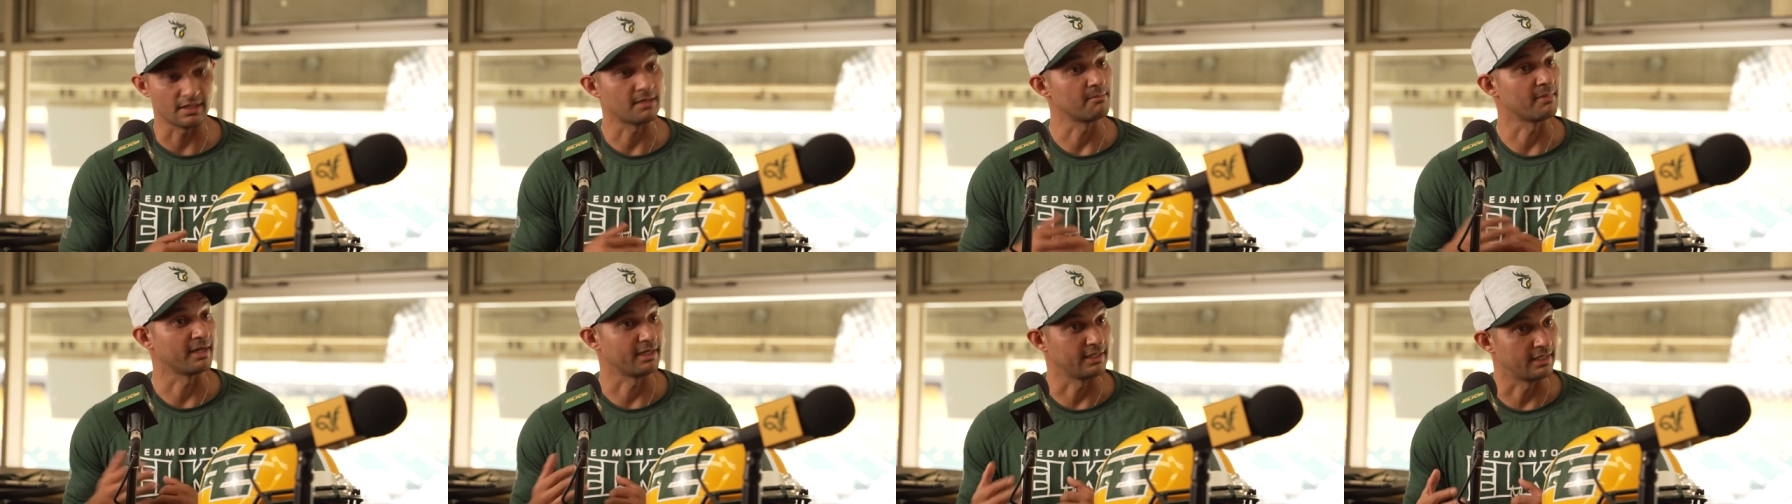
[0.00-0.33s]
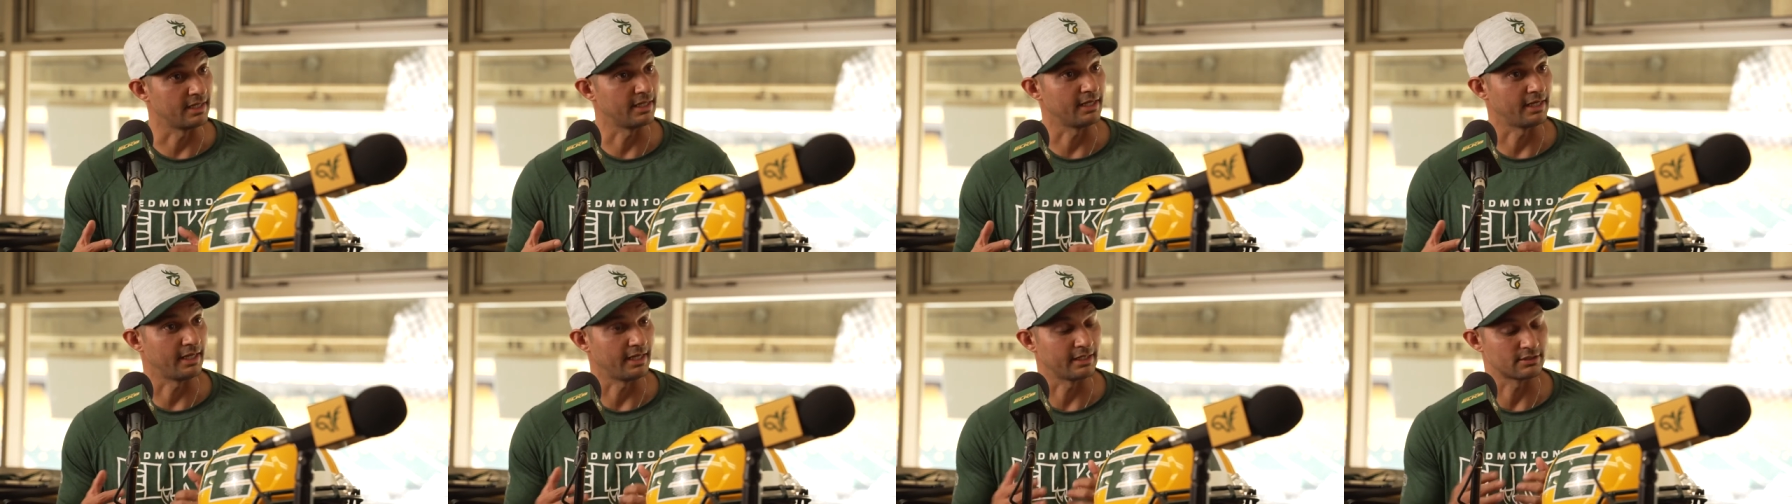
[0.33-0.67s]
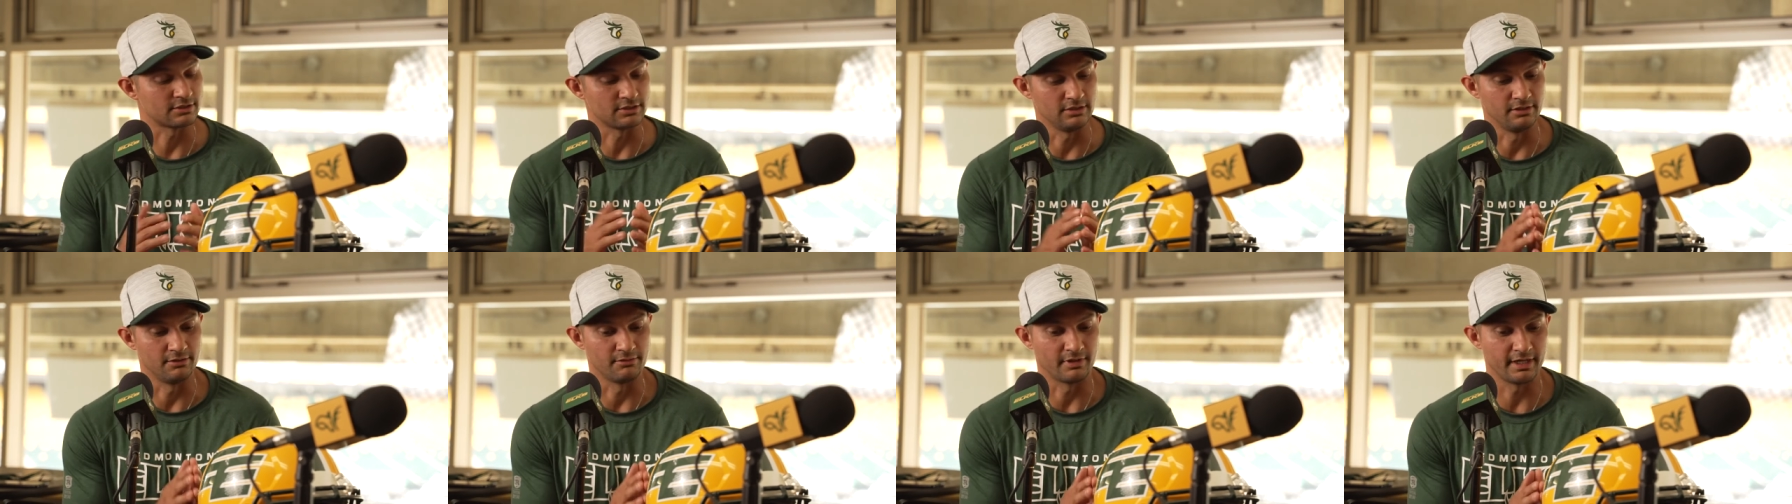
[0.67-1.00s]
my dad,
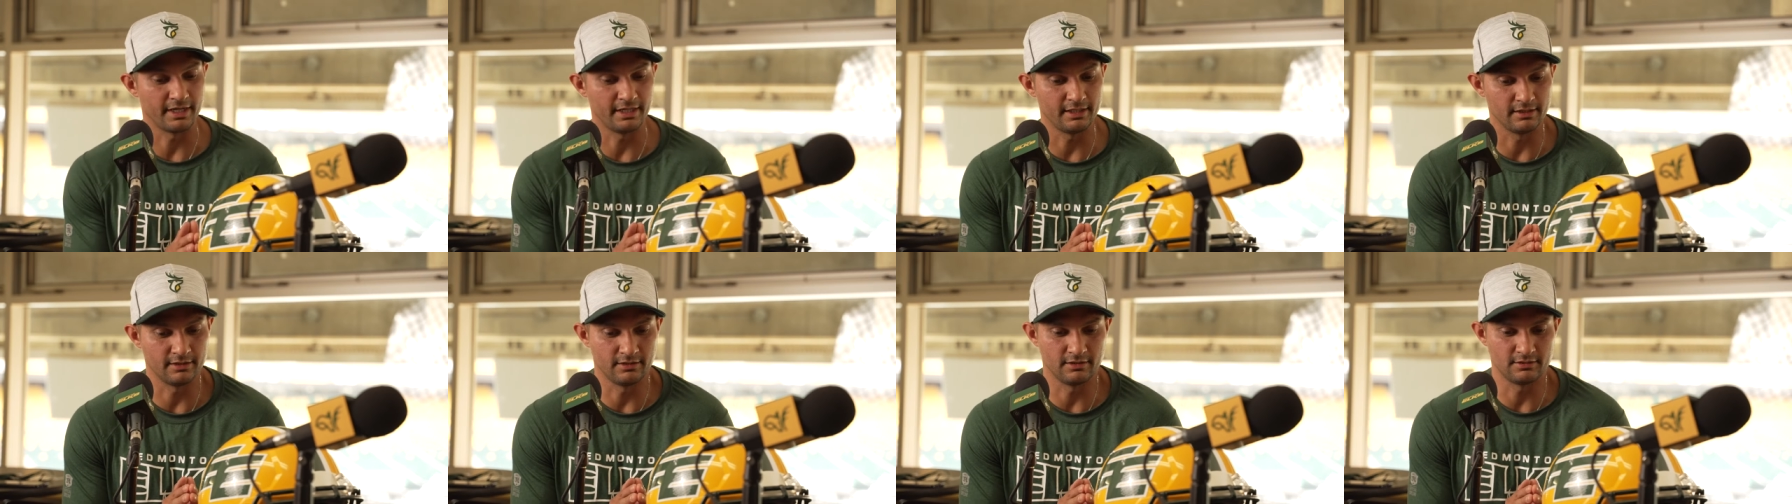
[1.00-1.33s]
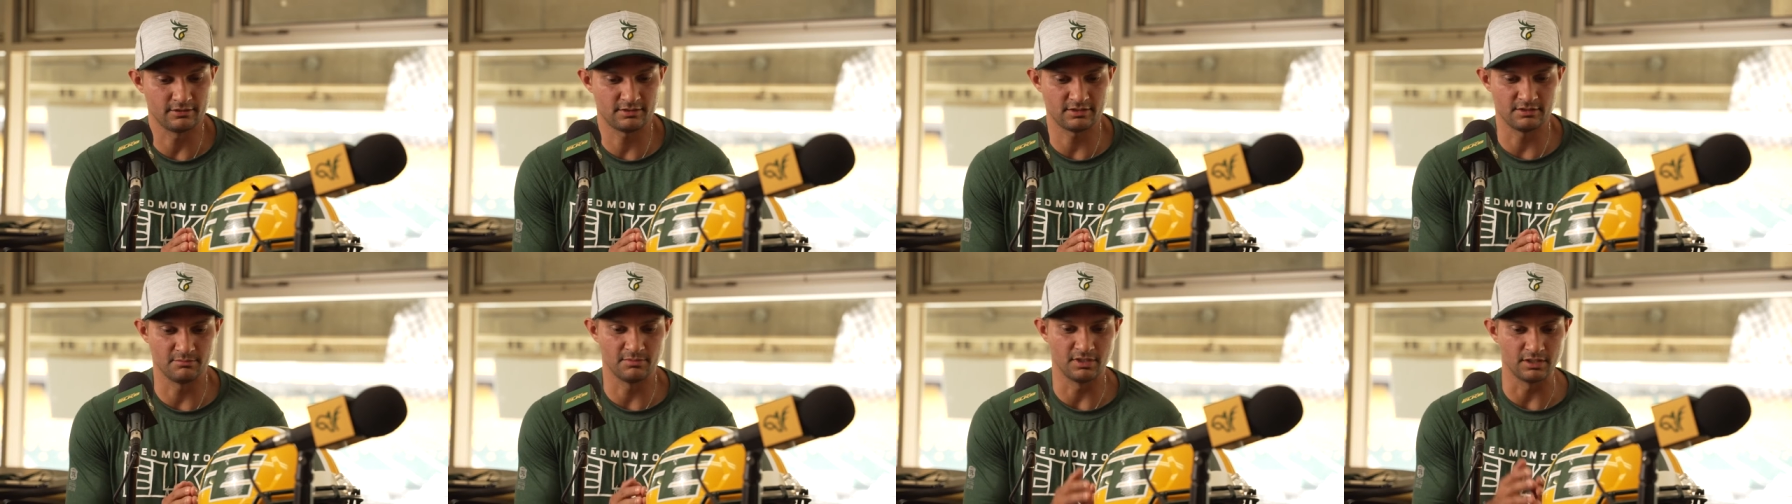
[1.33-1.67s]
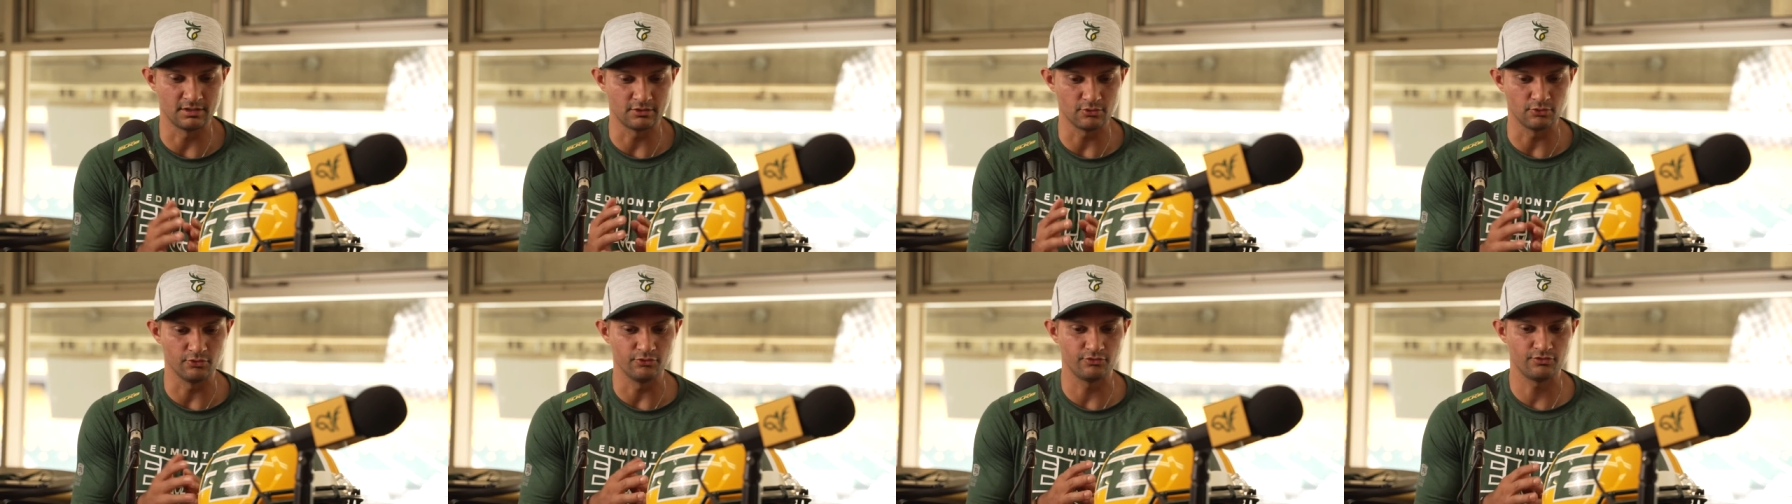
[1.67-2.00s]
actually, right? Some
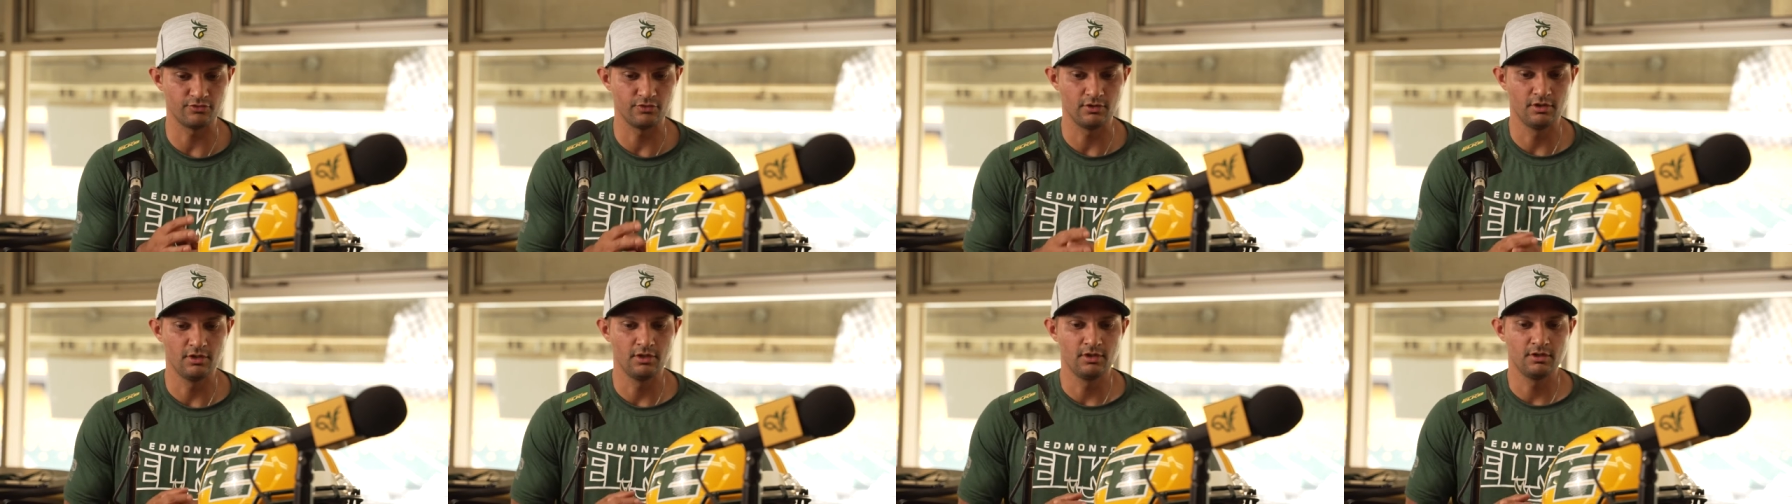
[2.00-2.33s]
uncles.